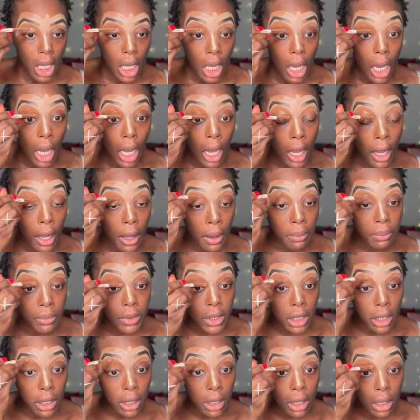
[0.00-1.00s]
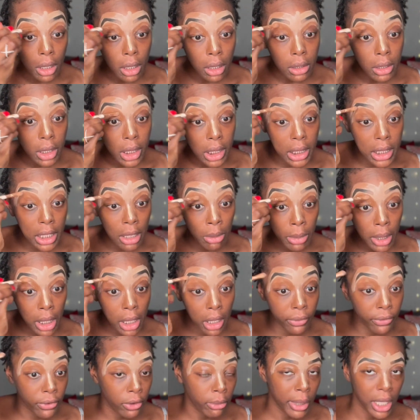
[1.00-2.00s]
to send me the
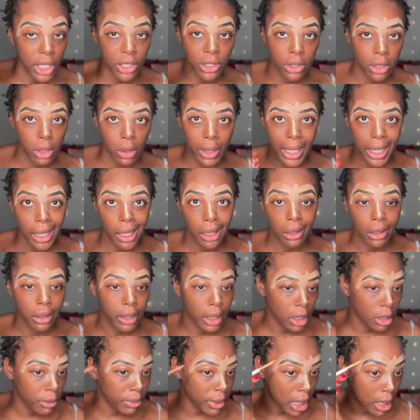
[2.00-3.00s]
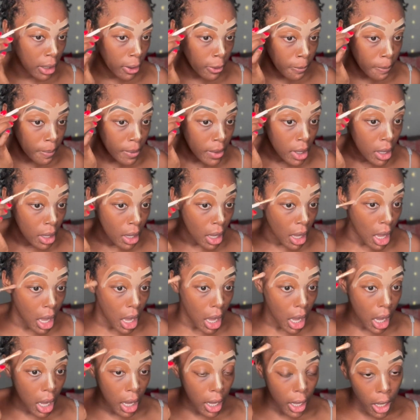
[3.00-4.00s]
information, so I can't look it up now.
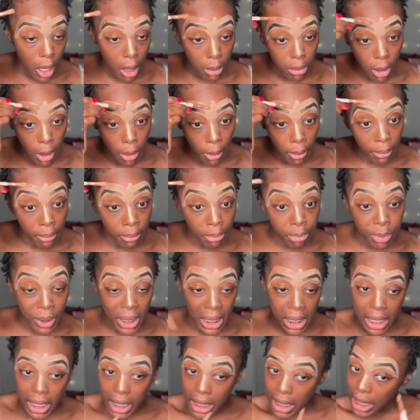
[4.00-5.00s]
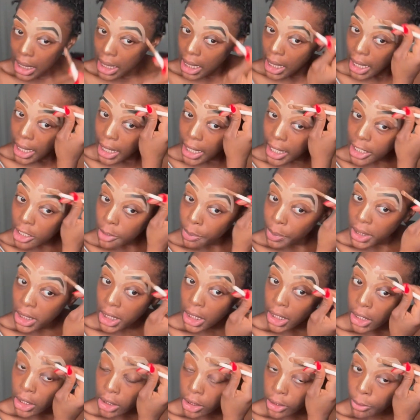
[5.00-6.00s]
But his
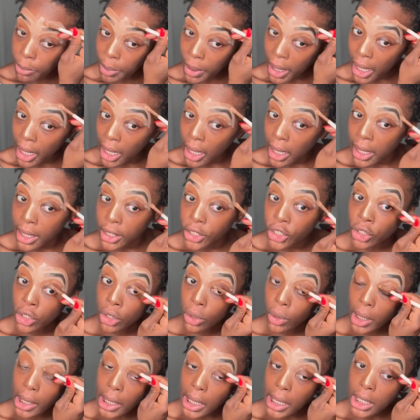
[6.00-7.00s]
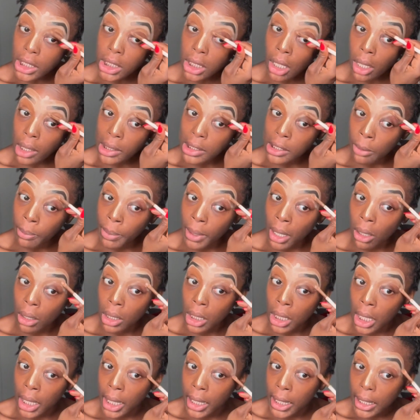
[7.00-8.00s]
particular page, you know, he talked about
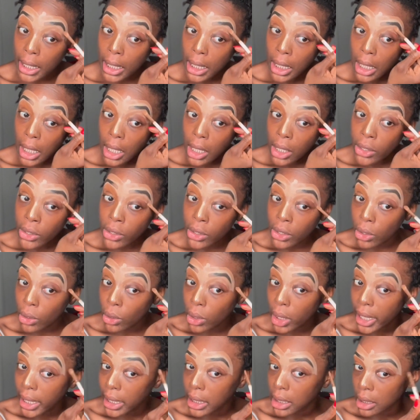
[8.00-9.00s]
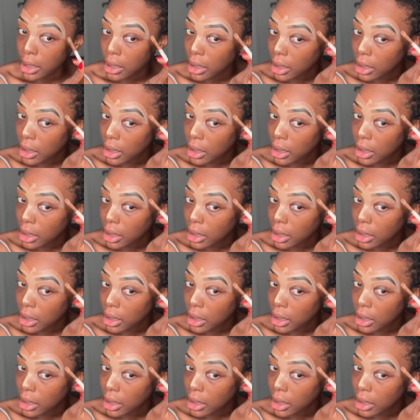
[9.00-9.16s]
like, you know, like